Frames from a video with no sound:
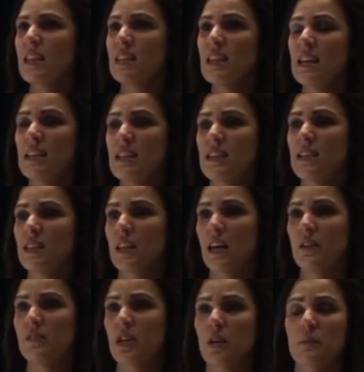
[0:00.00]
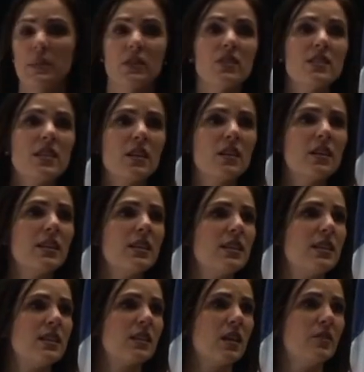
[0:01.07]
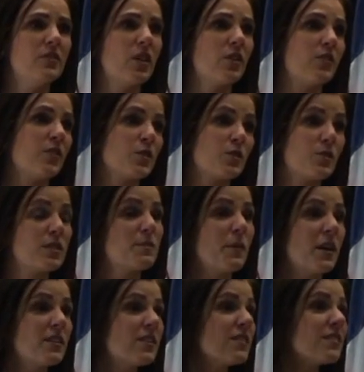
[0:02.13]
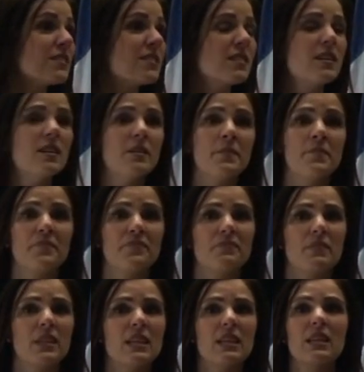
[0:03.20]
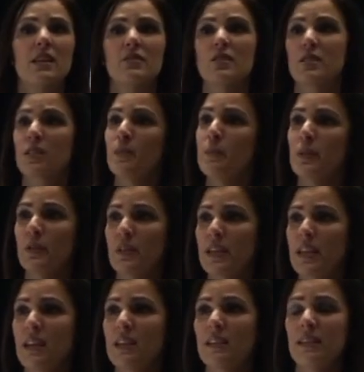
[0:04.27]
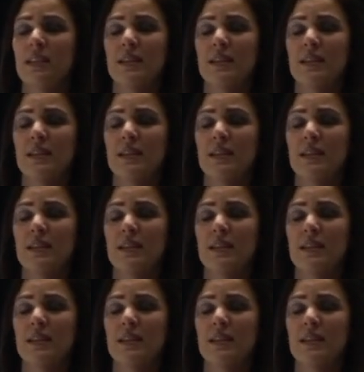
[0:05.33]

that he loved our military, he loved our first responders, he loved his community,